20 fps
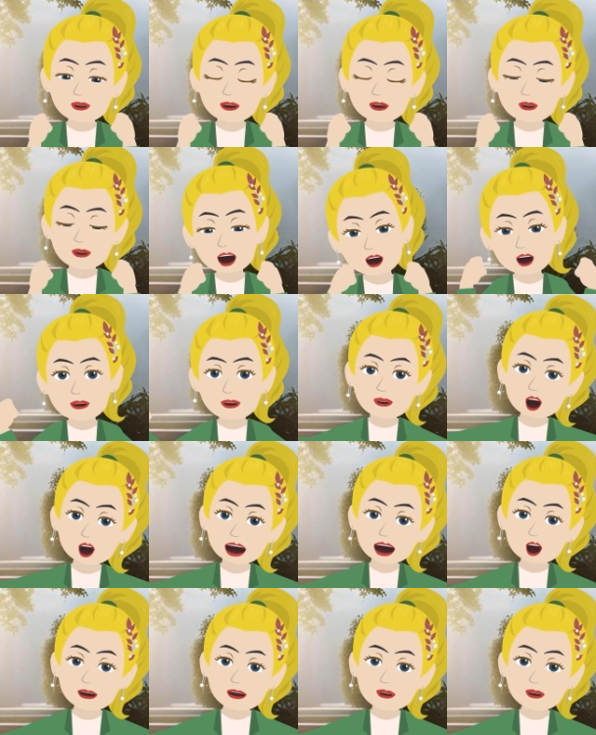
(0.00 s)
we will chew
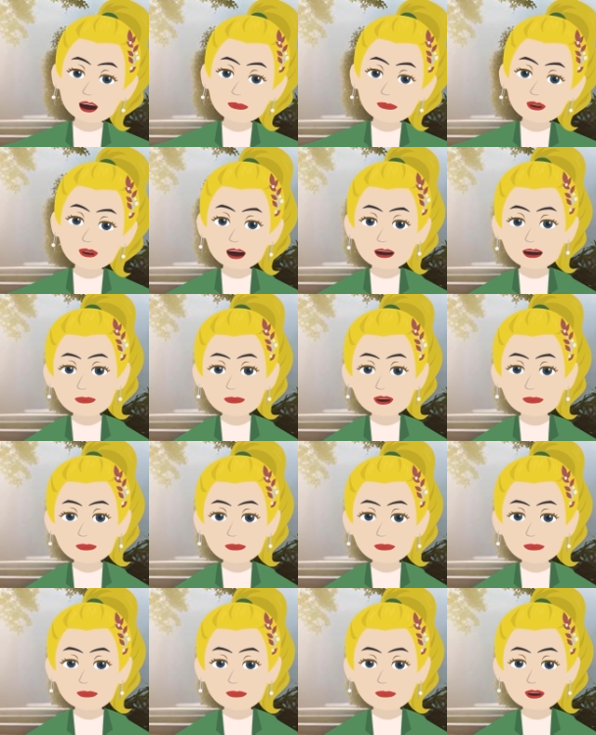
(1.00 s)
on here together.
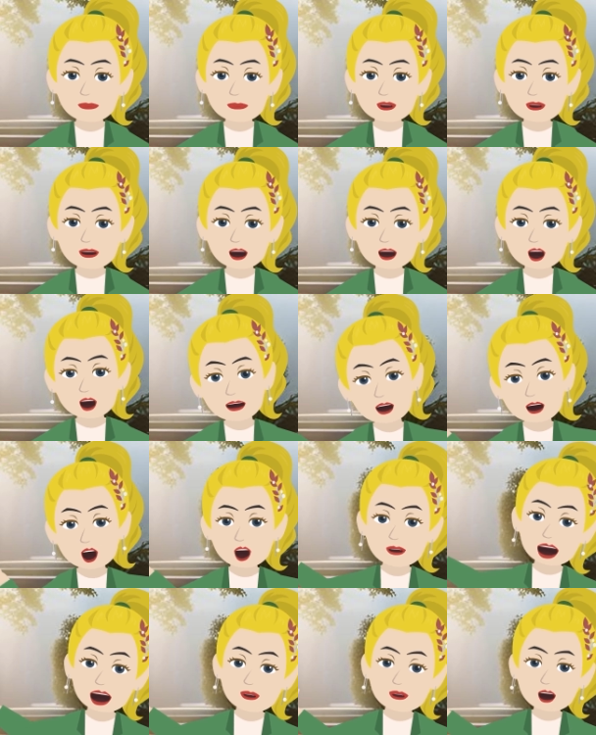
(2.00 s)
And you will
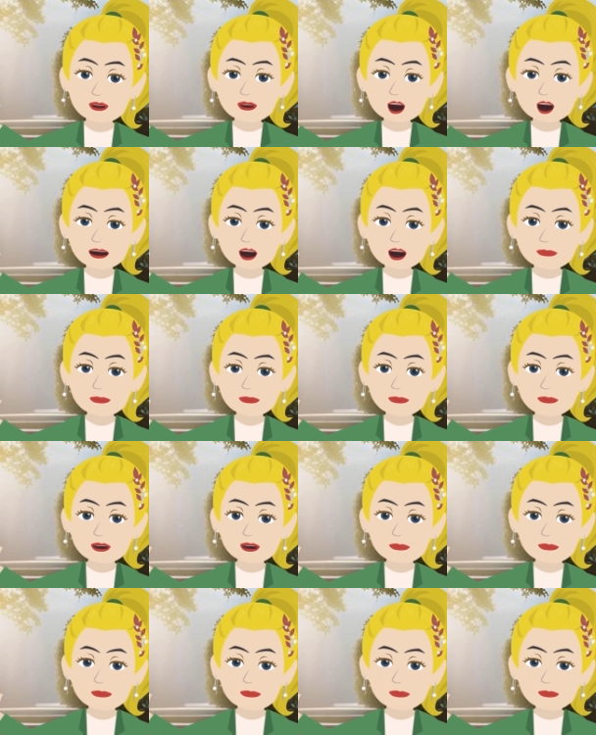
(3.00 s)
recognize